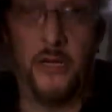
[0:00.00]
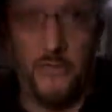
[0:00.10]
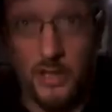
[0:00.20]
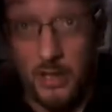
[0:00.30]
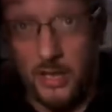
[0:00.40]
end
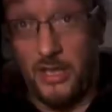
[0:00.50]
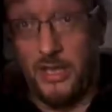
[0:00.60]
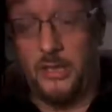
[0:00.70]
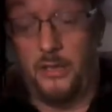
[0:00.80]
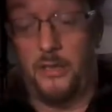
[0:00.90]
of it, I
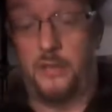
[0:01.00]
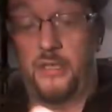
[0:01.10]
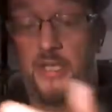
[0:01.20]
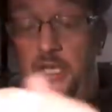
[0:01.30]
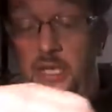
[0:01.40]
need
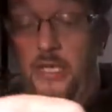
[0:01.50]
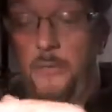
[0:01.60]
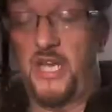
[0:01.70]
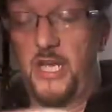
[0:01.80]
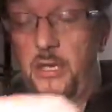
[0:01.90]
to get
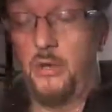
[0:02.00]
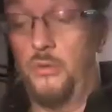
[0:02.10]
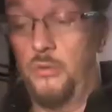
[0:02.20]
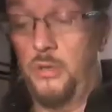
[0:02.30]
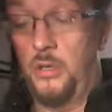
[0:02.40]
tobacco.
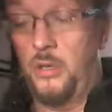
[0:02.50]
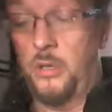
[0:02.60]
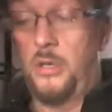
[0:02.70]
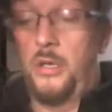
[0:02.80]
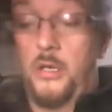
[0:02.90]

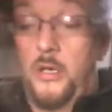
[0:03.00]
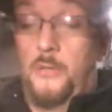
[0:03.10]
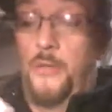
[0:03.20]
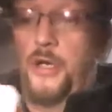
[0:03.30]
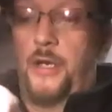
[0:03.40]

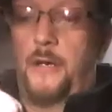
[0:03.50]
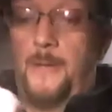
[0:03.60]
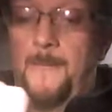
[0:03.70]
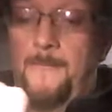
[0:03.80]
But